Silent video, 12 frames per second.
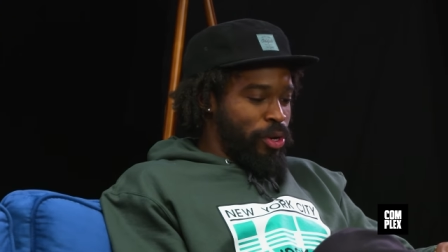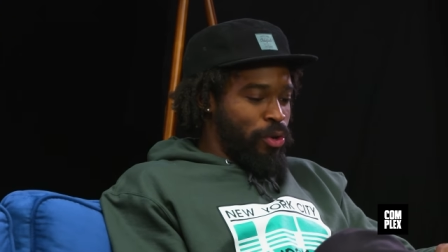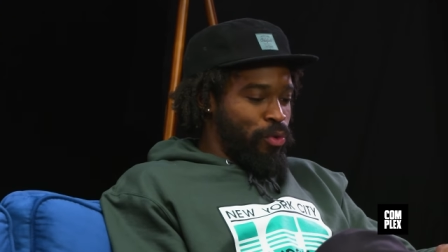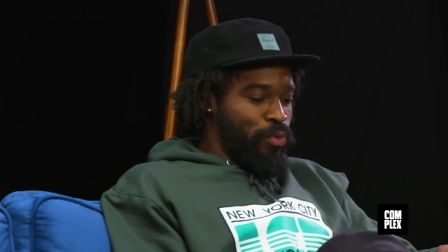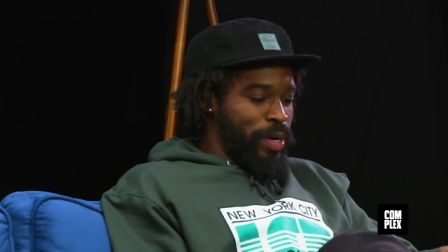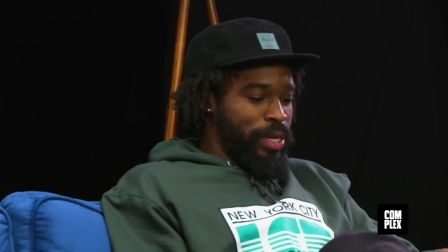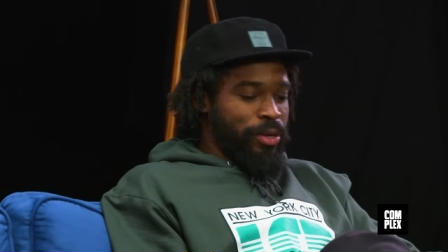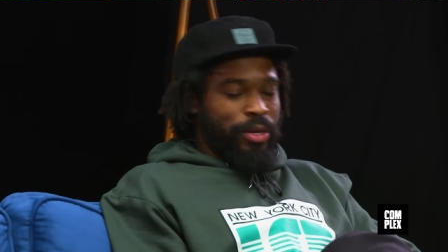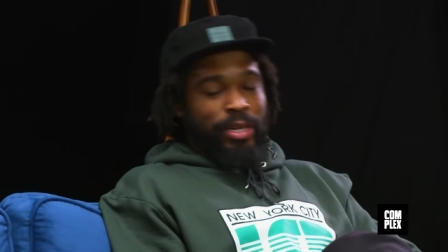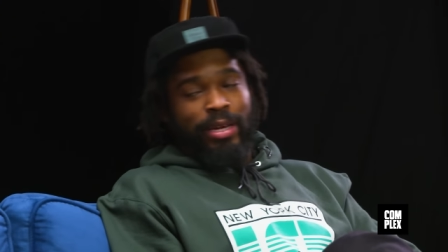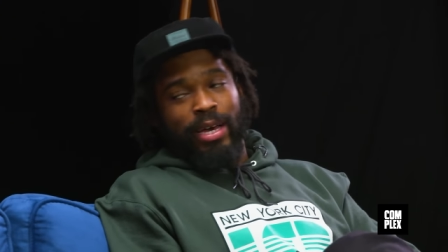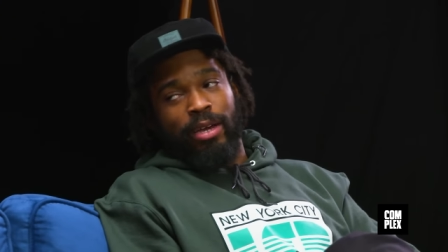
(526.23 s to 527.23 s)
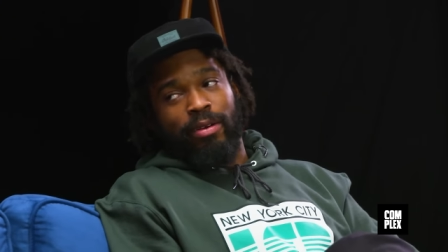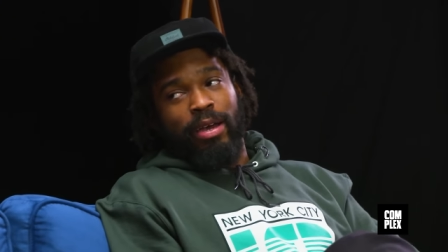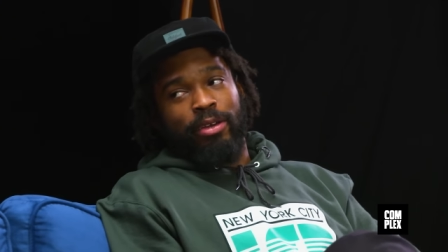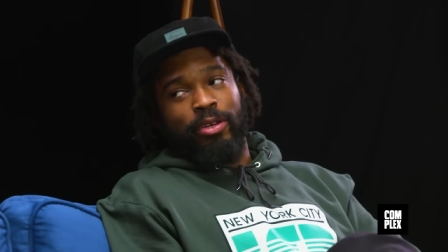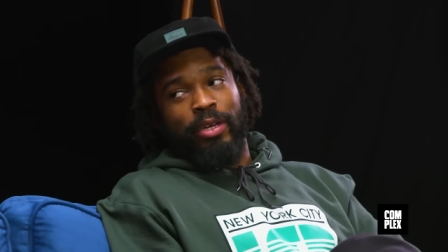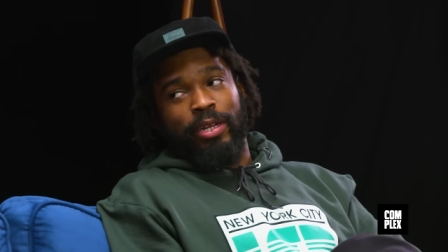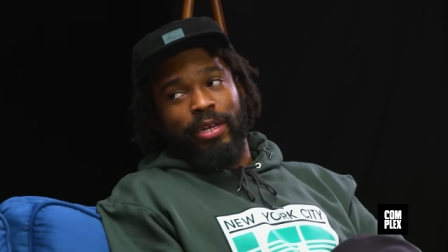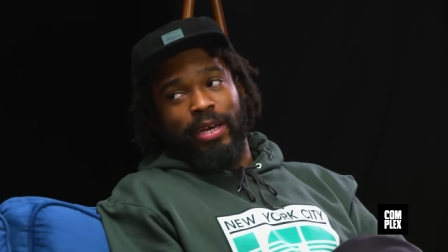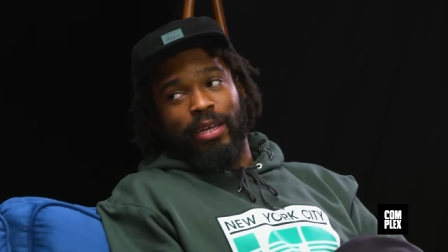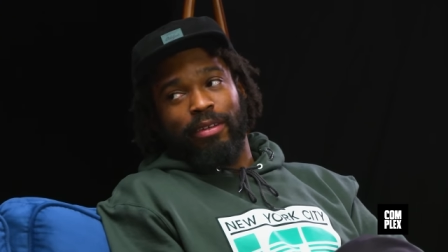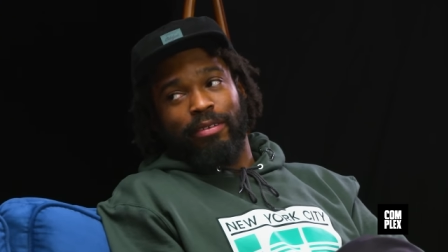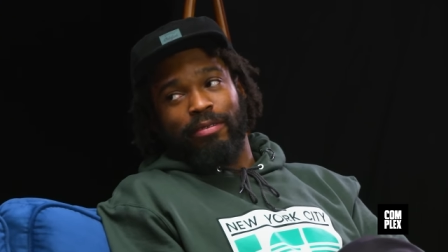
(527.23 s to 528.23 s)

know when you're gonna die or how you're gonna die?